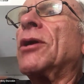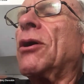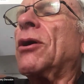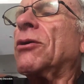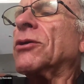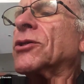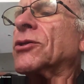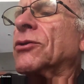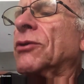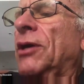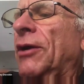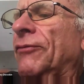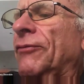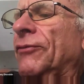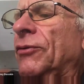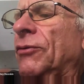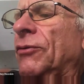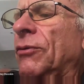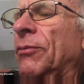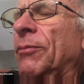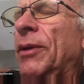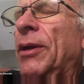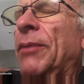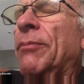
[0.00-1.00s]
also have to
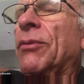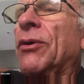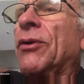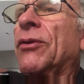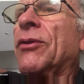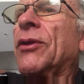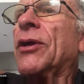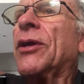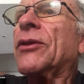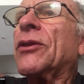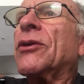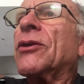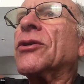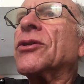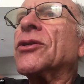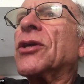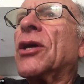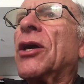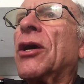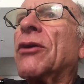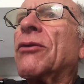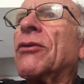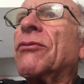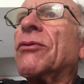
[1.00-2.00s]
remember that there's
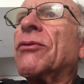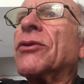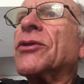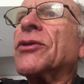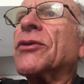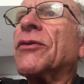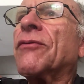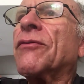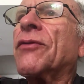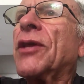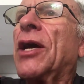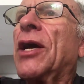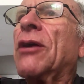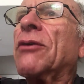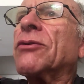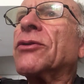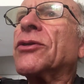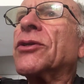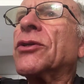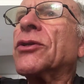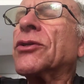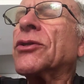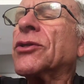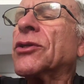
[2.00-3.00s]
hundreds of
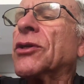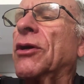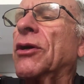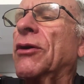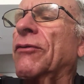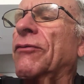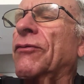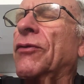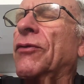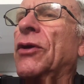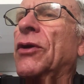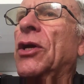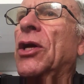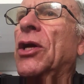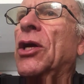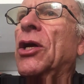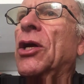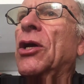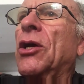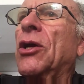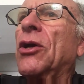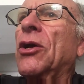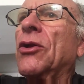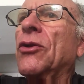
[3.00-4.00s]
thousands of
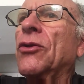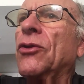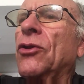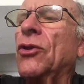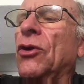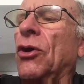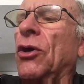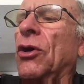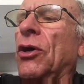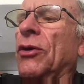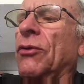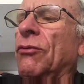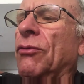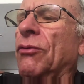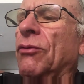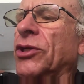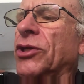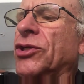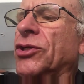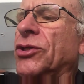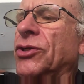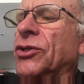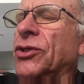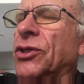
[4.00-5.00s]

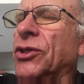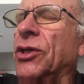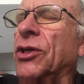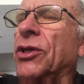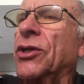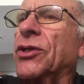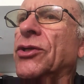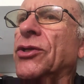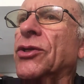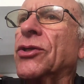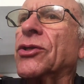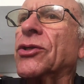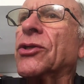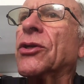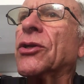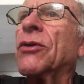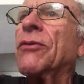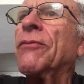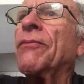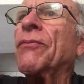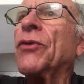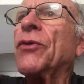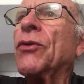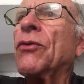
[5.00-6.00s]
non-Russian citizens
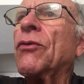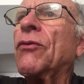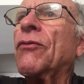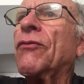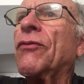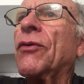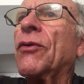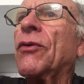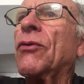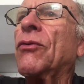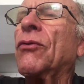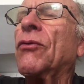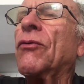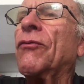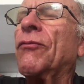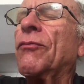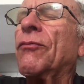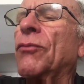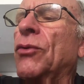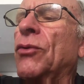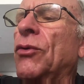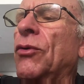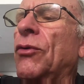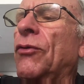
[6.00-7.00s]
who've
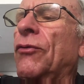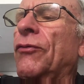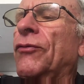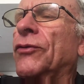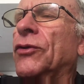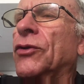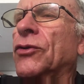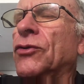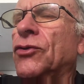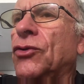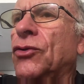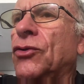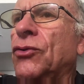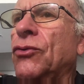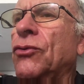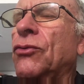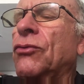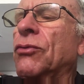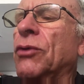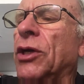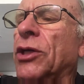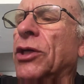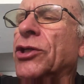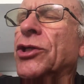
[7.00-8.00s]
moved to
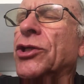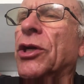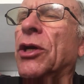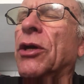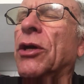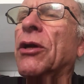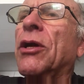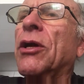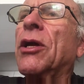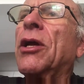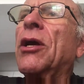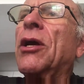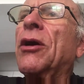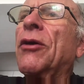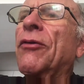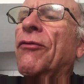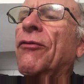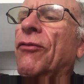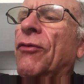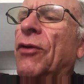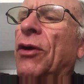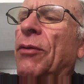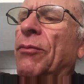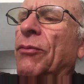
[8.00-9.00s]
Russia
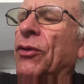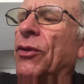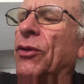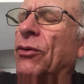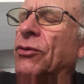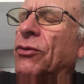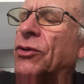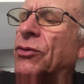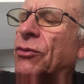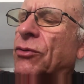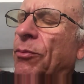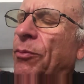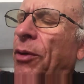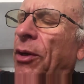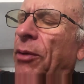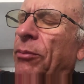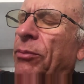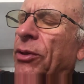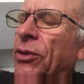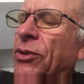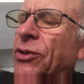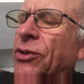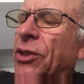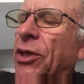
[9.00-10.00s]
from those
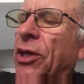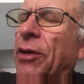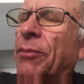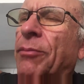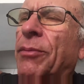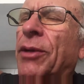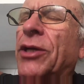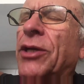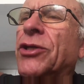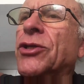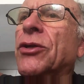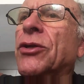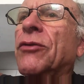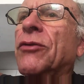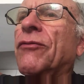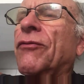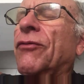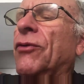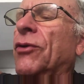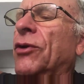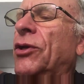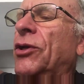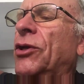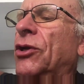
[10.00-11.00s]
republics that I mentioned
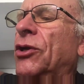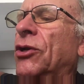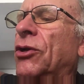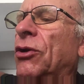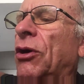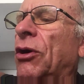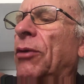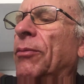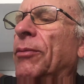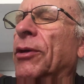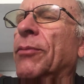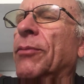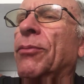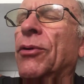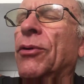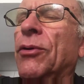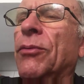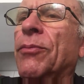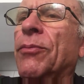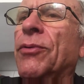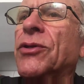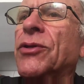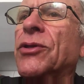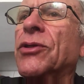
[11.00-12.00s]
for economic
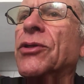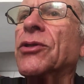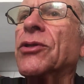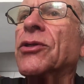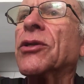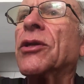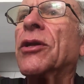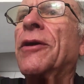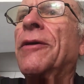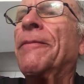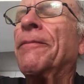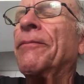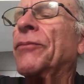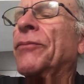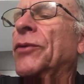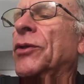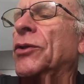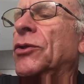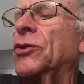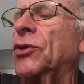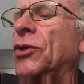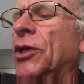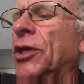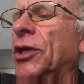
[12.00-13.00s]
purposes,
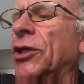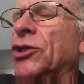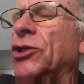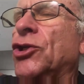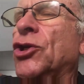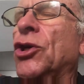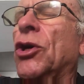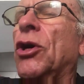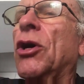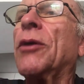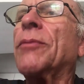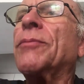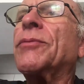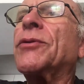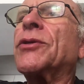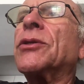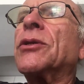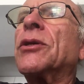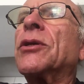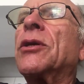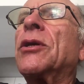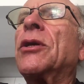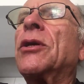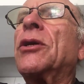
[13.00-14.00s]
to get
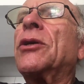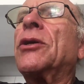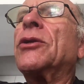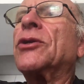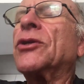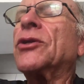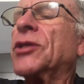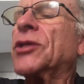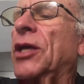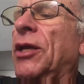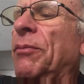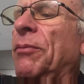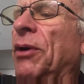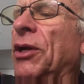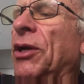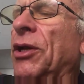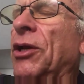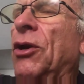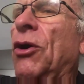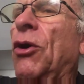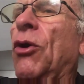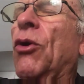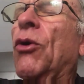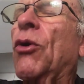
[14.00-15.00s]
jobs, to send
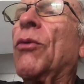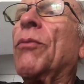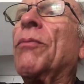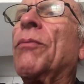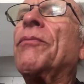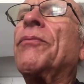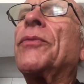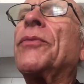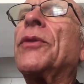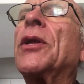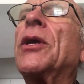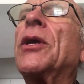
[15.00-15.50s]
money home,